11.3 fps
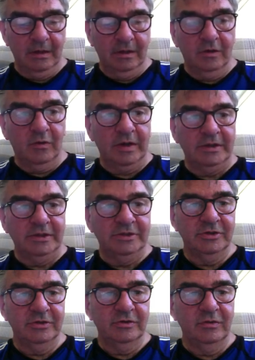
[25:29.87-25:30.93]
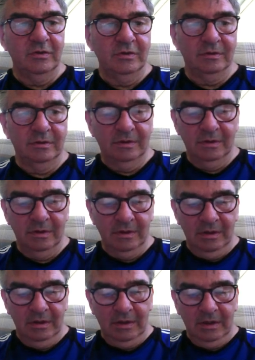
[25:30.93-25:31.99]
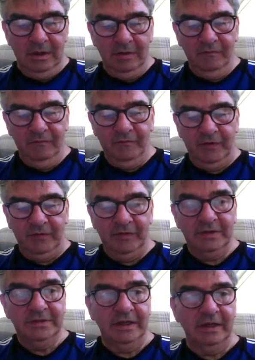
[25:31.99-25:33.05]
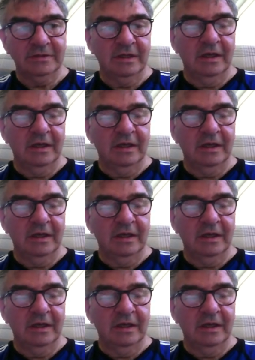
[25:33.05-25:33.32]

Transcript: 22, and 56.